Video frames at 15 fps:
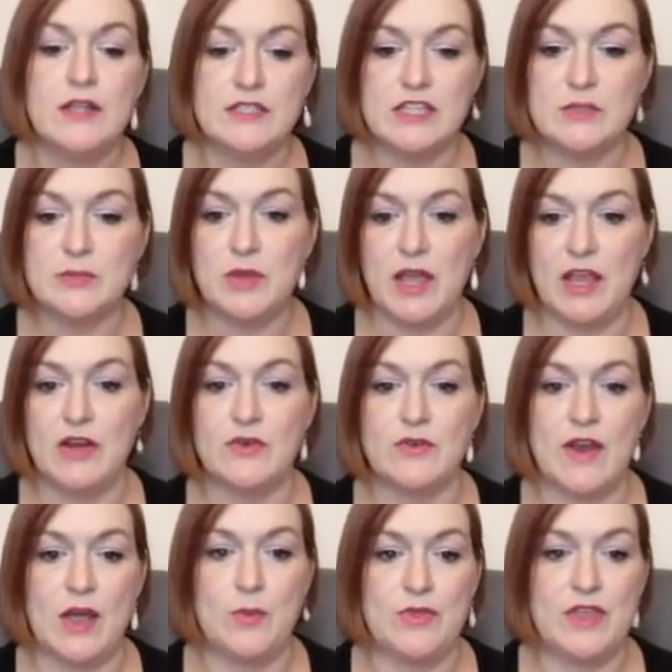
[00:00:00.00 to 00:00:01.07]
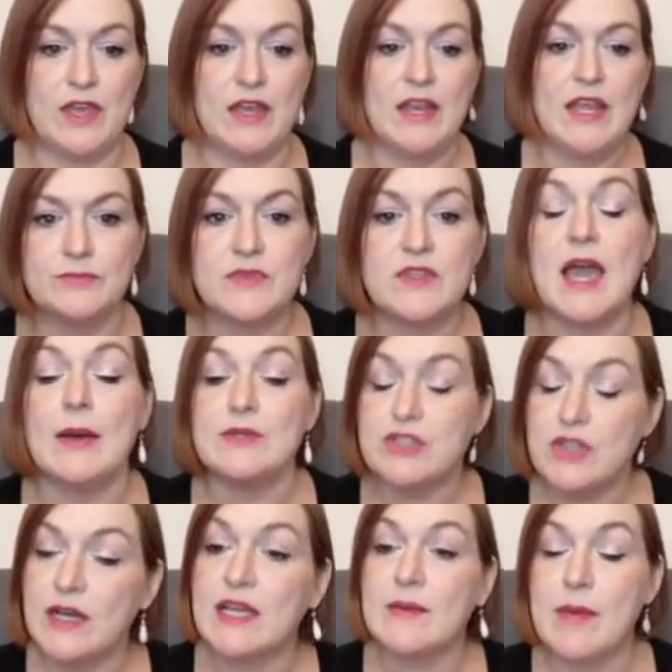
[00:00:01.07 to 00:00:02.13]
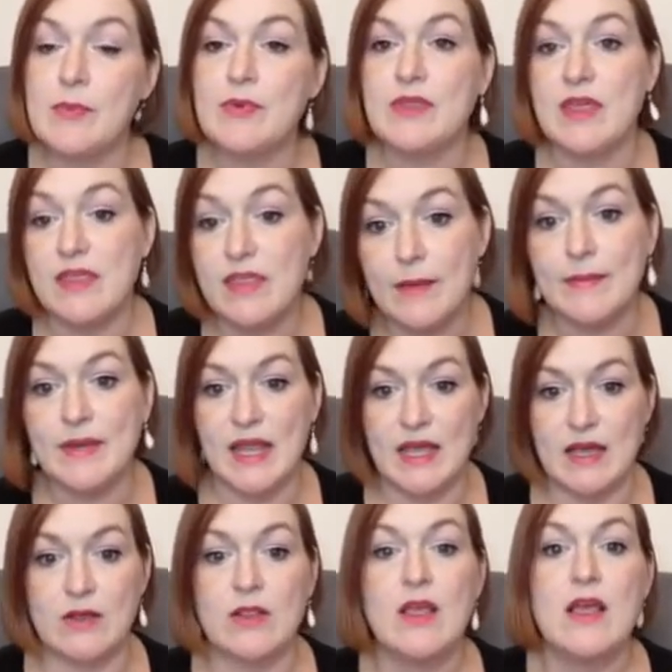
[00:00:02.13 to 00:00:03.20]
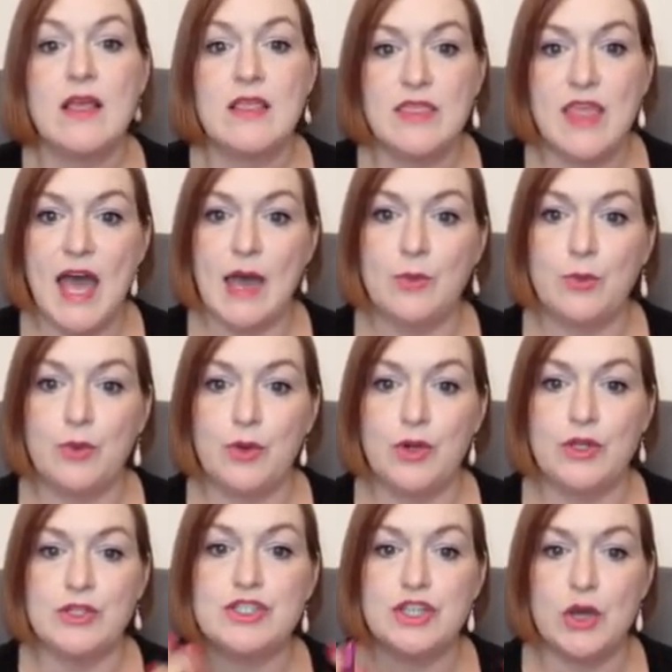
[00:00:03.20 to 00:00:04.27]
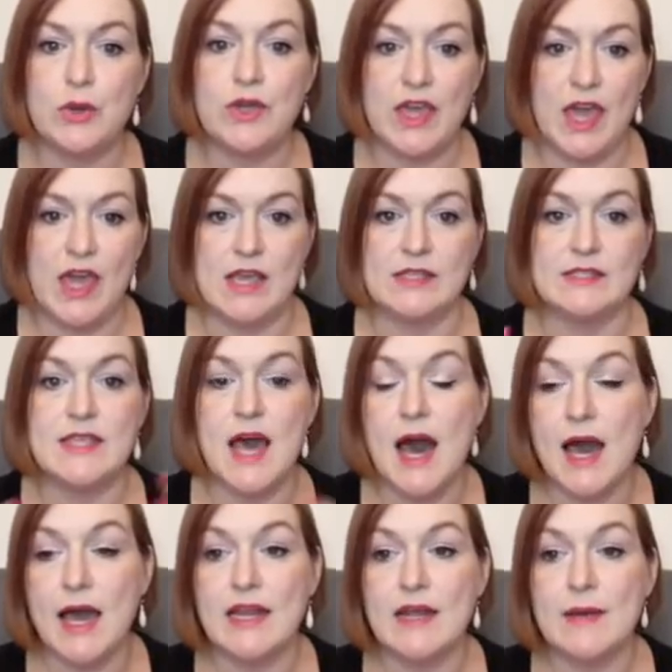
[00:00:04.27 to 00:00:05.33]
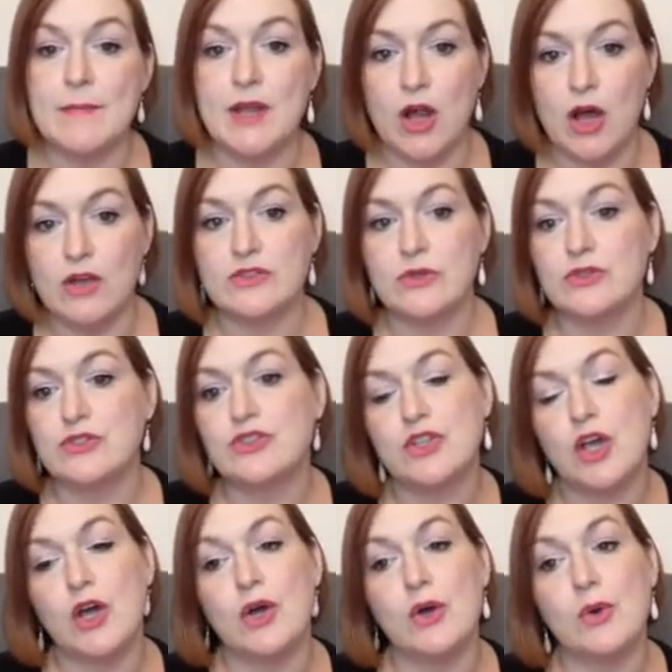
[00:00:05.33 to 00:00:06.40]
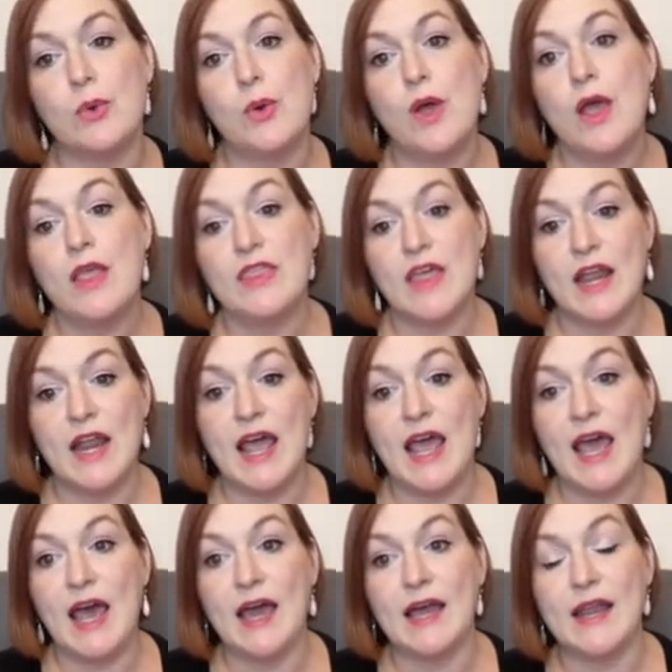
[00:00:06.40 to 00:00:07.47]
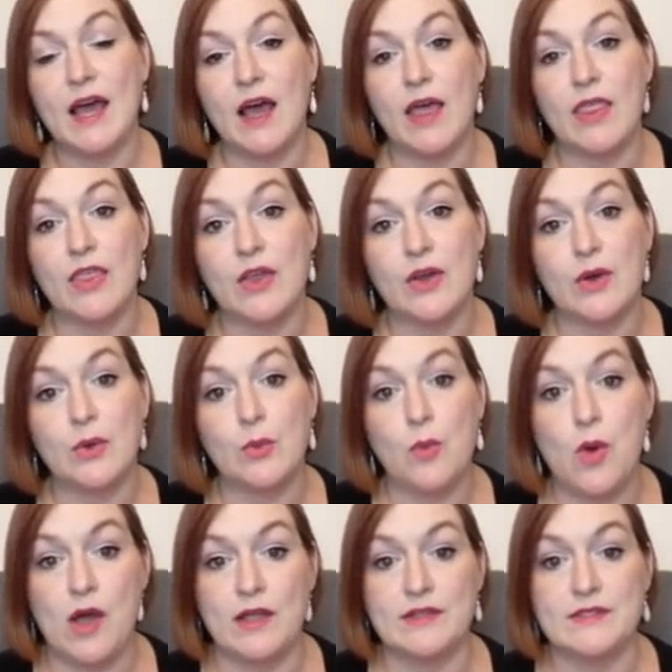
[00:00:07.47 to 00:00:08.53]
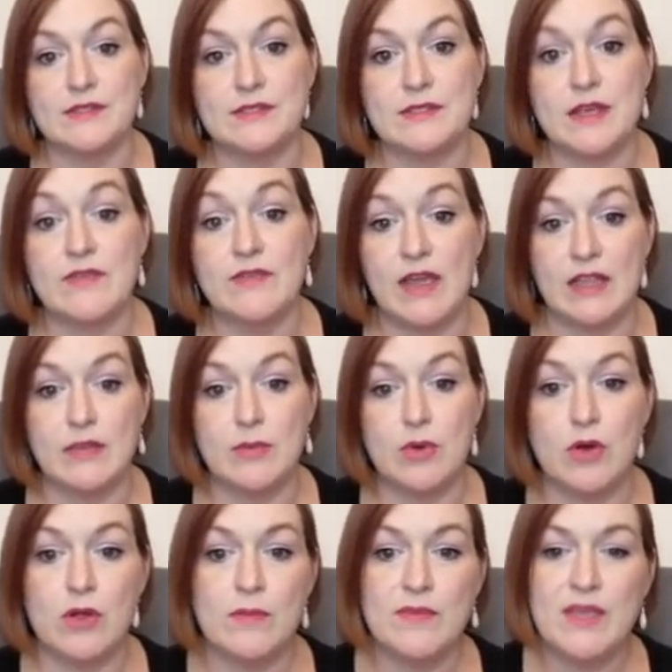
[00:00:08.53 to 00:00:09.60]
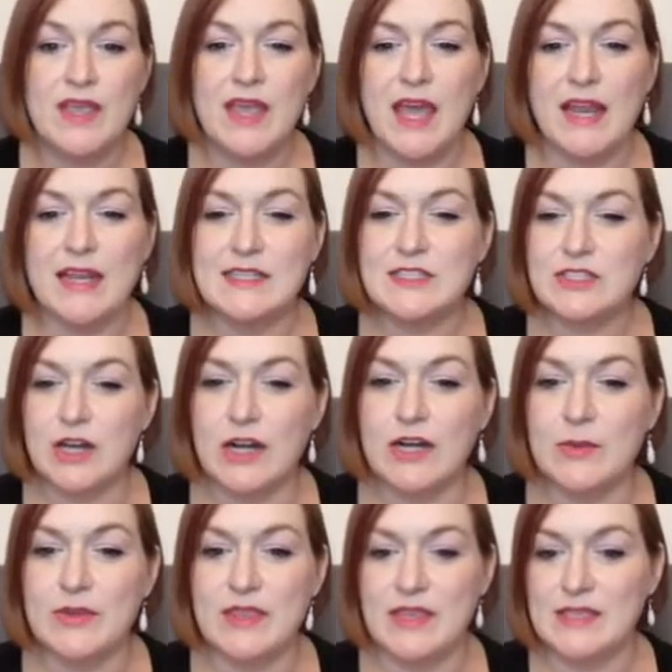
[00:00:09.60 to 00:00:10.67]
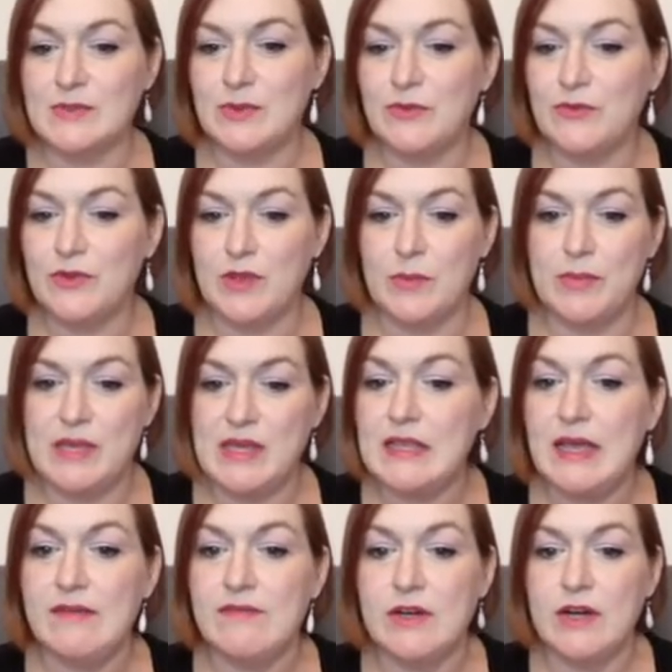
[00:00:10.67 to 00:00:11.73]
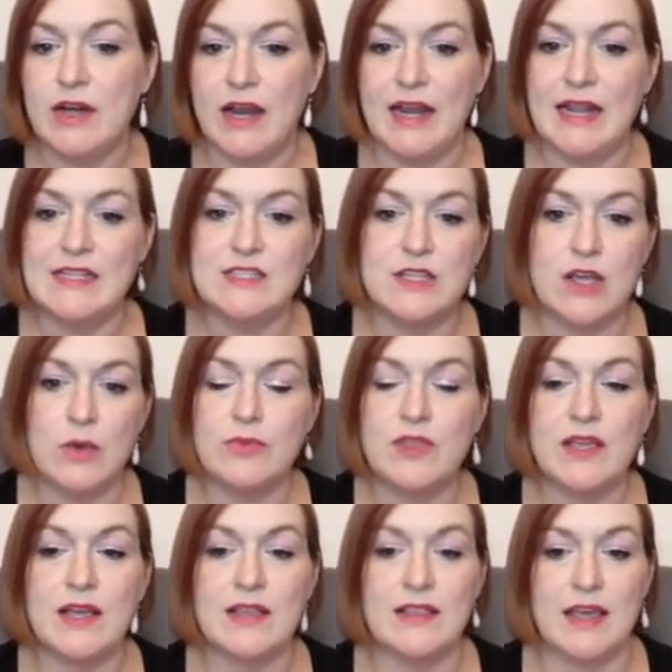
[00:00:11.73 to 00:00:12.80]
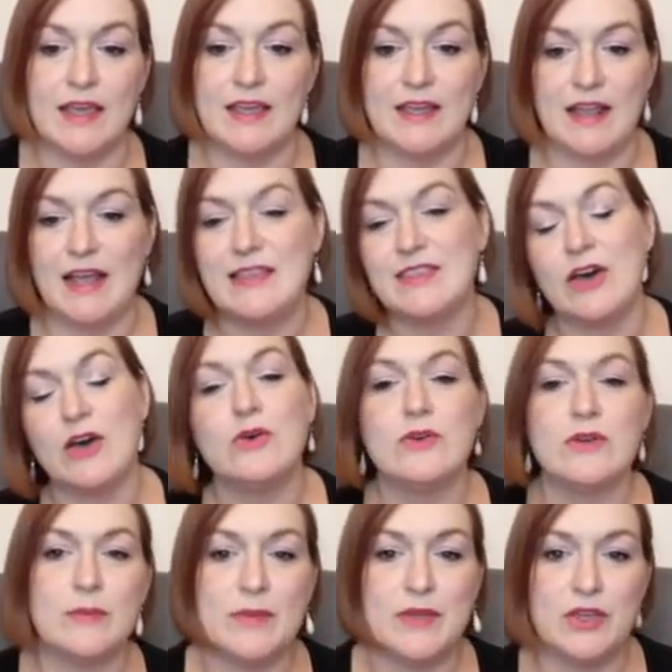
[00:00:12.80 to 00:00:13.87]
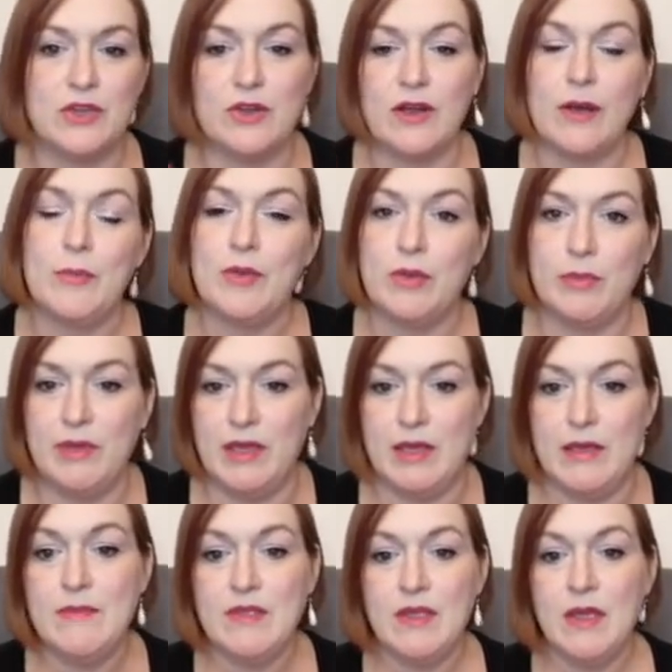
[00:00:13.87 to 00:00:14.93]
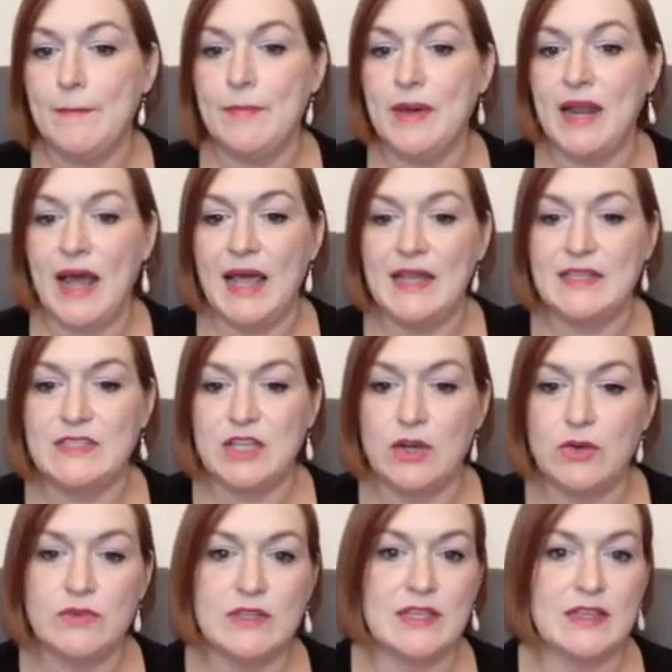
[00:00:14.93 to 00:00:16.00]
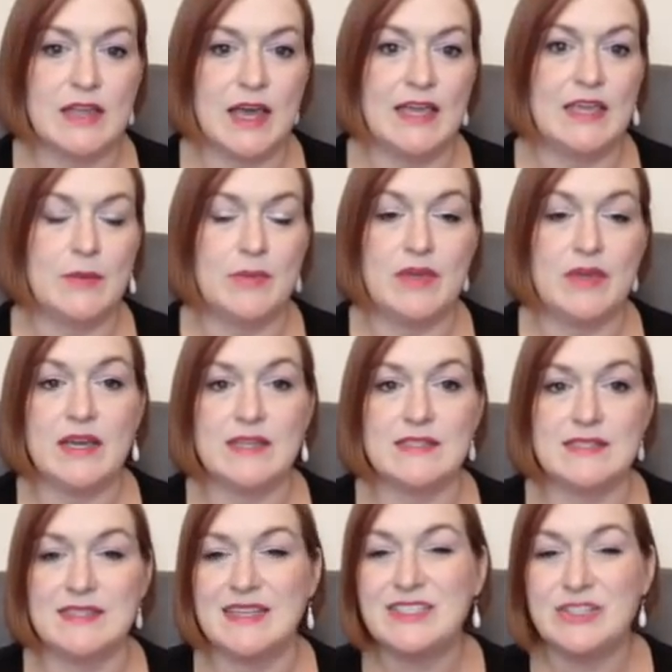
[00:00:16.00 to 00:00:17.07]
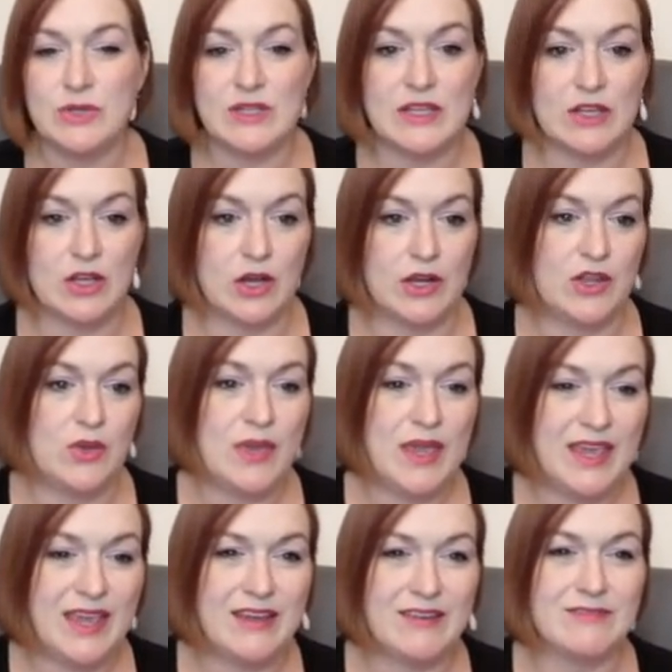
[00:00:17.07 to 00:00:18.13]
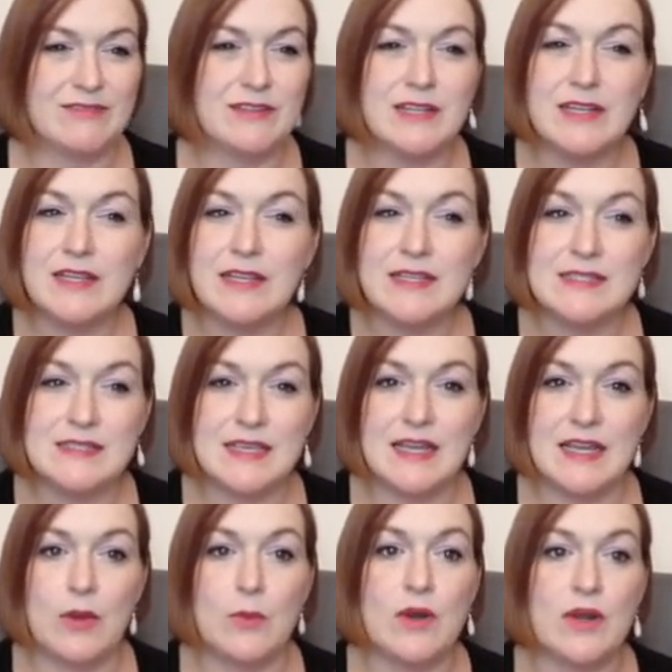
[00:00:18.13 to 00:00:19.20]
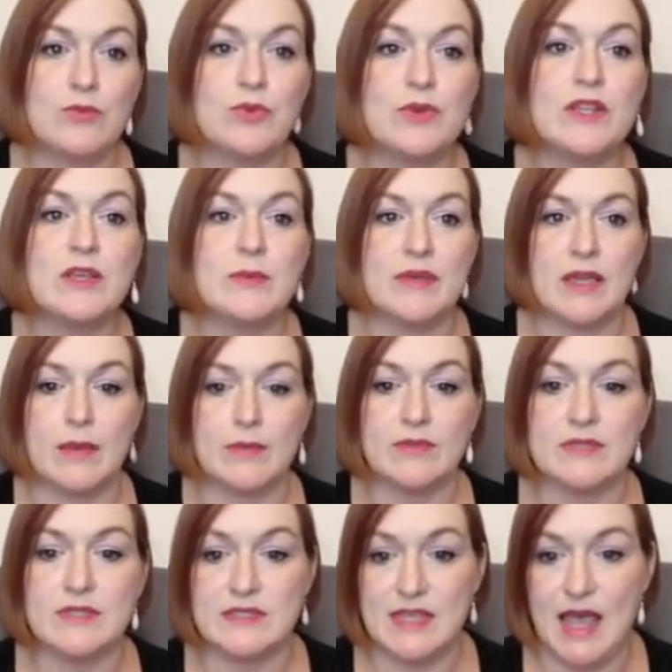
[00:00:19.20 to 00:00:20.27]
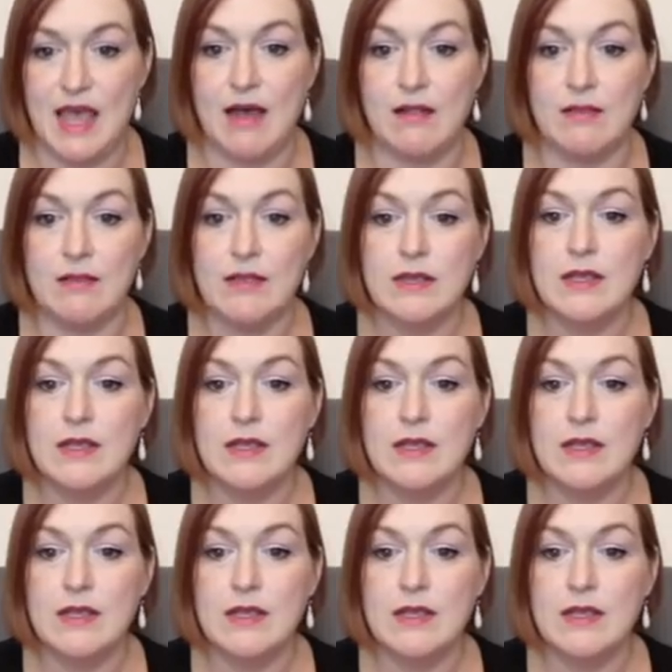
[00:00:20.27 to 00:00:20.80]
just playing around with it. Yeah, I was trying to come up with a thumbnail that would showcase the item but also show that I had other ones available. And I started with this one for the bee lover, and I don't think I like it. I thought, oh, it'll be cute. I'll put a bee. But I don't really like it because unless you click on it, you can't really see it. I want to really be able to tell.